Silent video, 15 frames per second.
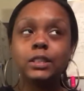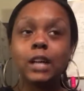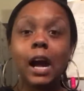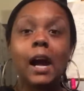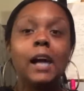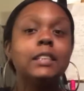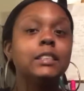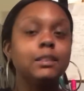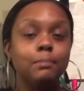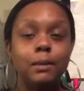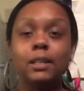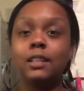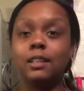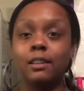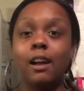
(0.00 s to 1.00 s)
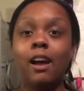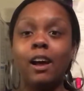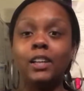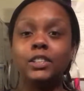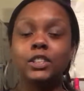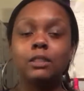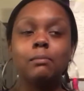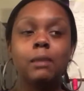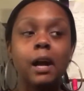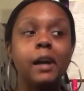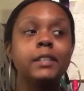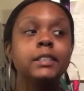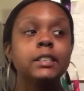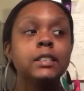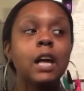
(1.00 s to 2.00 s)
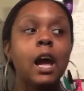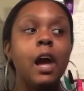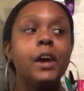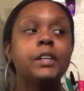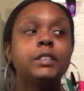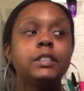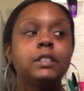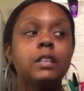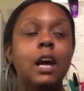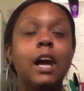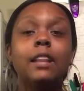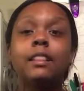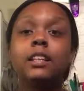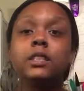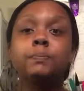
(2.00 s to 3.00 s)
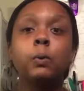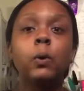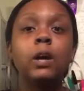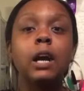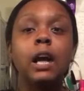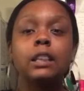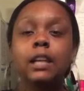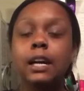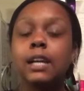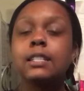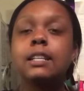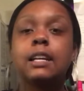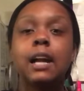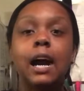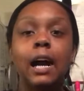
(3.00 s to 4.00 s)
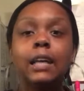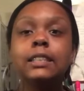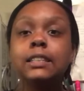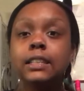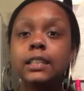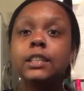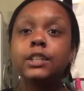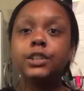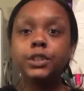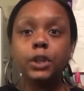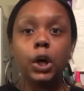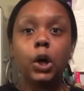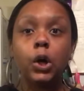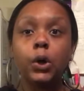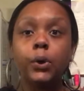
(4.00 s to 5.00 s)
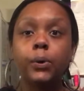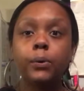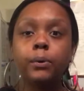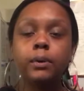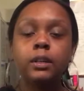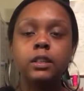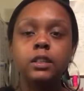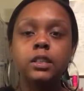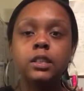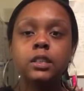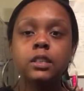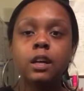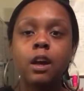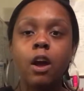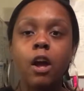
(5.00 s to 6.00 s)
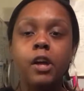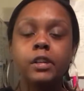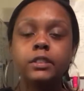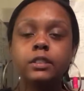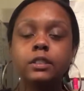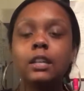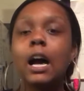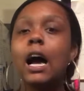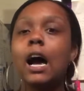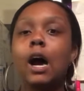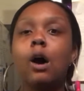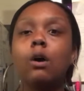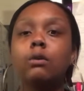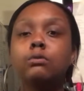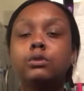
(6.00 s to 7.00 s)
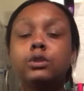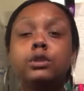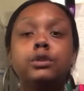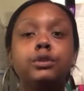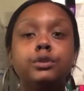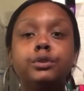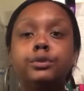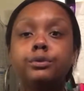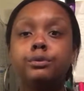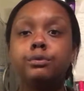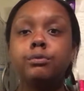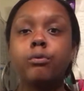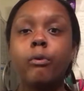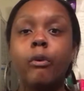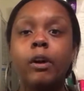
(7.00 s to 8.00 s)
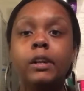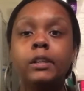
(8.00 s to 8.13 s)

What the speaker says: I had to make ganache. I'm like, at this point, like I said, I didn't know how to do